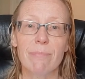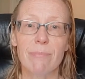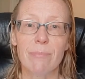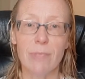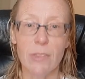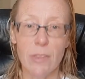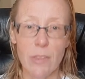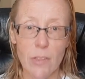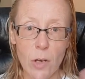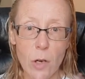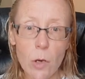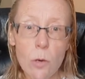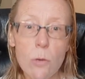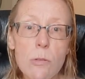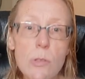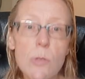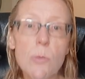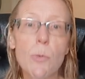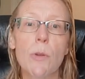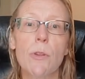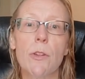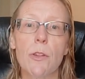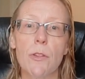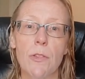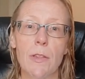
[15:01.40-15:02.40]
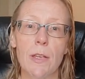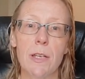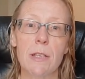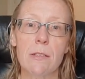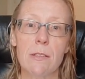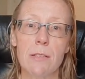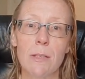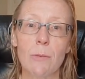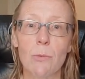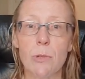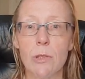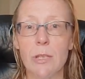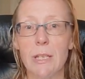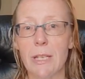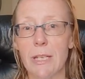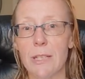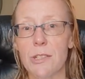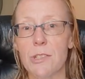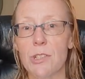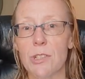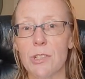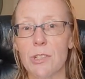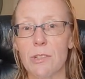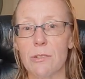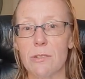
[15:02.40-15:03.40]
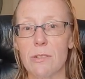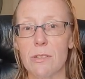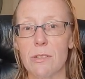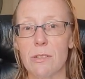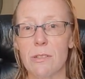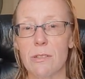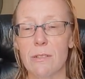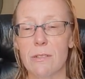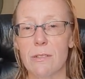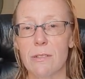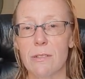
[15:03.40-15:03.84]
Those were the things that were the issues.